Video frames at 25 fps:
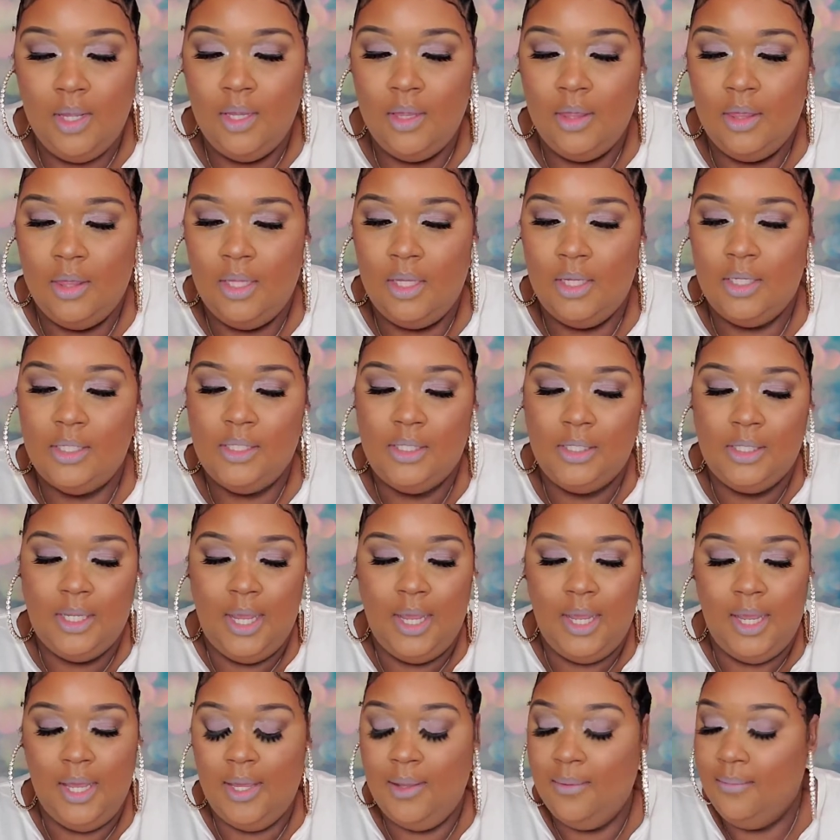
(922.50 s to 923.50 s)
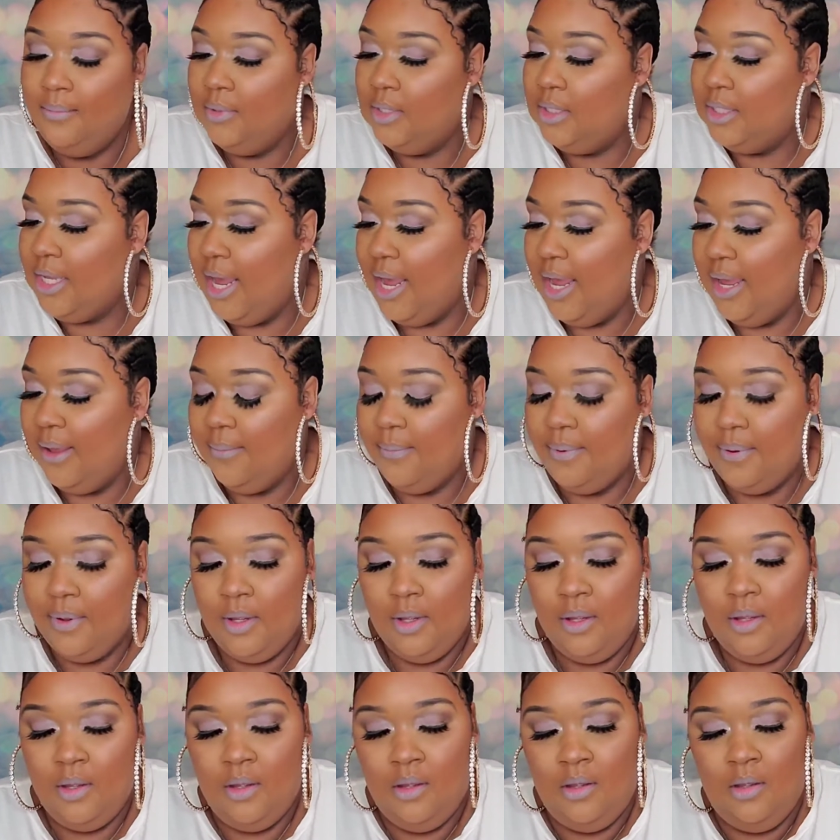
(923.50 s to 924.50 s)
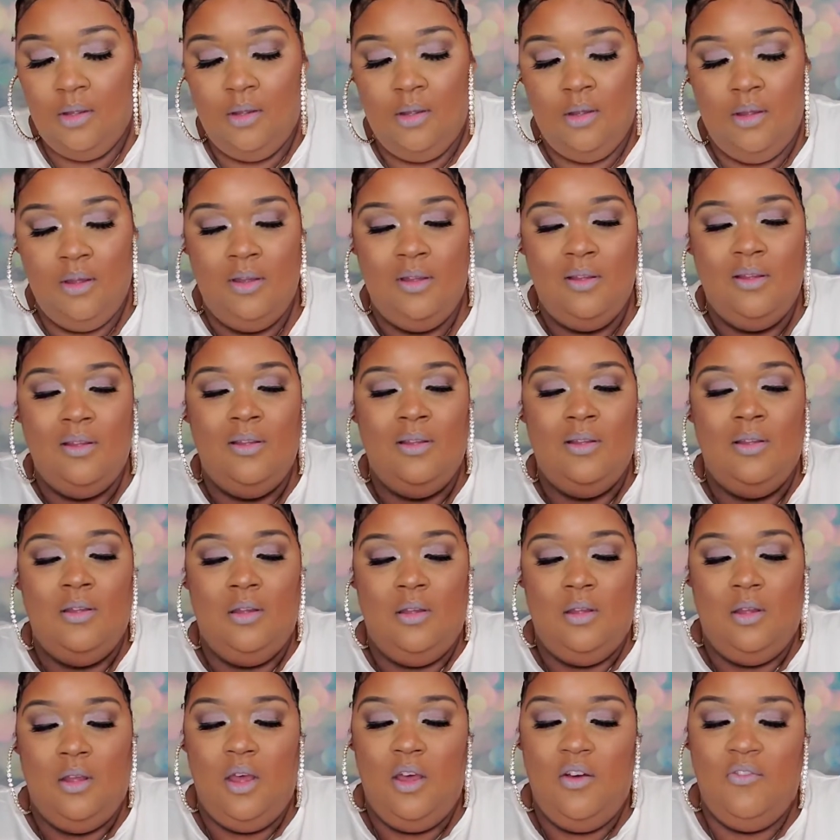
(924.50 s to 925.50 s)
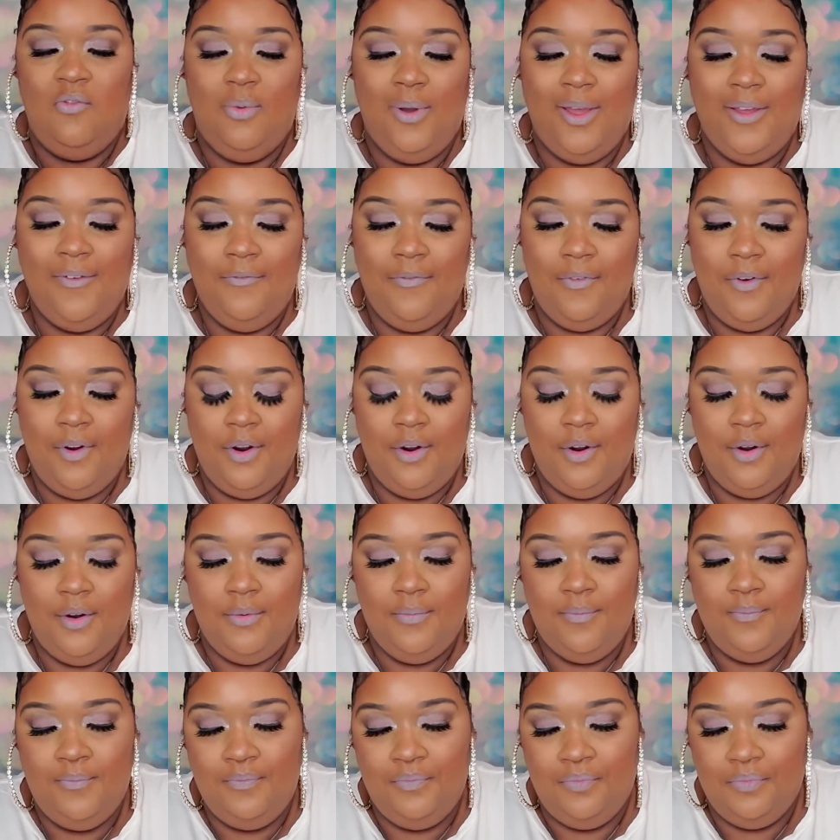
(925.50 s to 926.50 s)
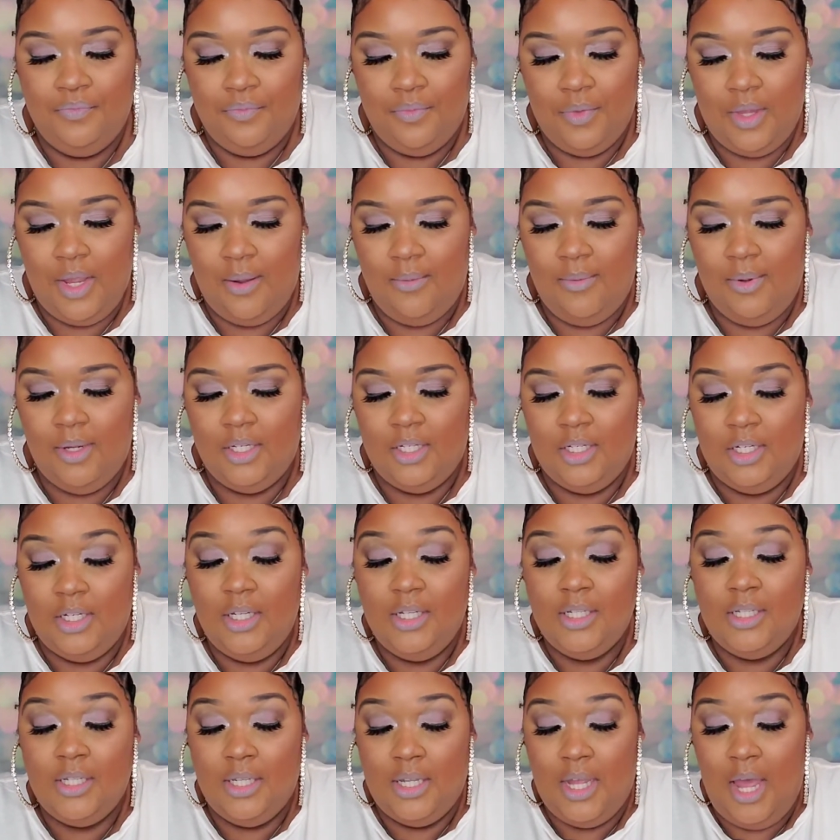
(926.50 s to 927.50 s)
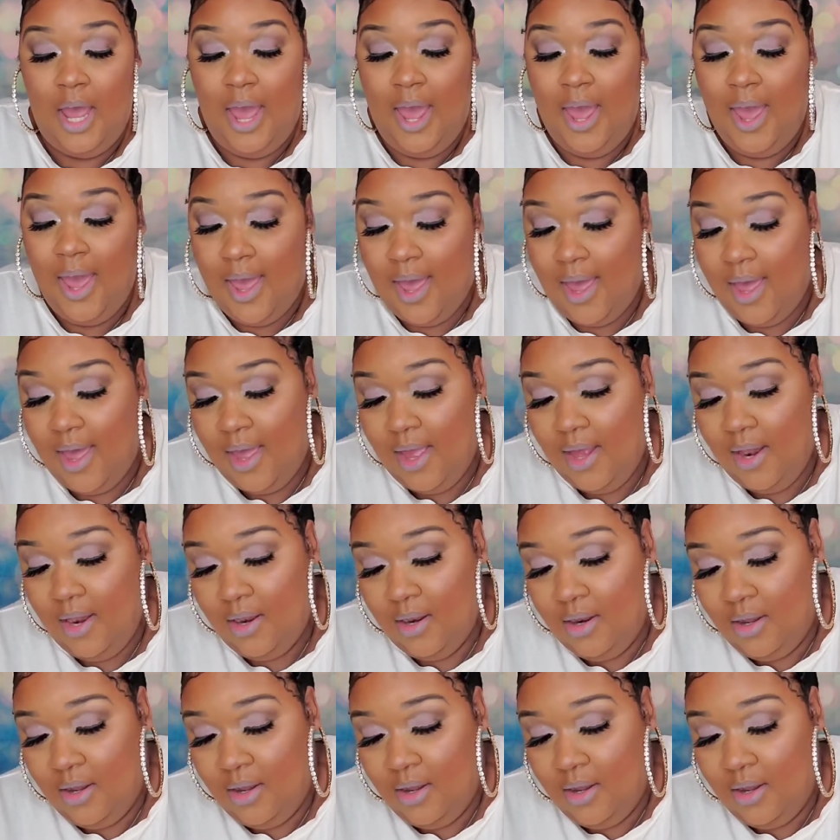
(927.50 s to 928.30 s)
the same type of wafer that we just had.